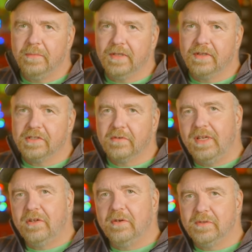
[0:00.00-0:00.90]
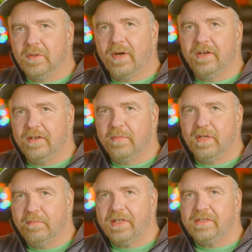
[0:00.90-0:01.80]
but the screen codes require you to be
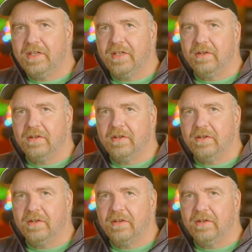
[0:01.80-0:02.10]
in PETSCII,